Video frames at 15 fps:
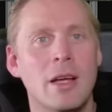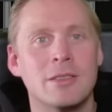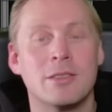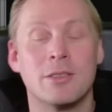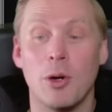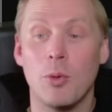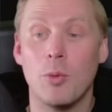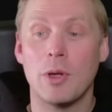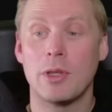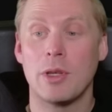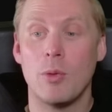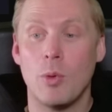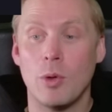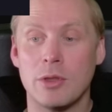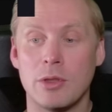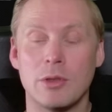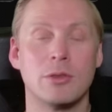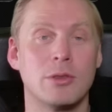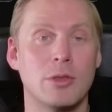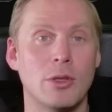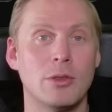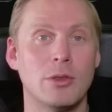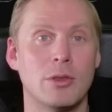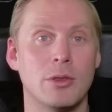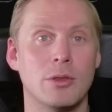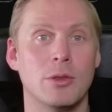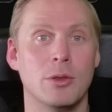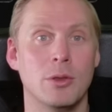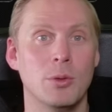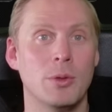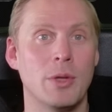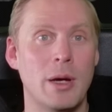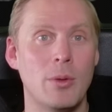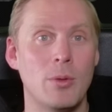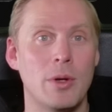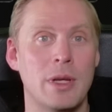So what I wanted to start to do now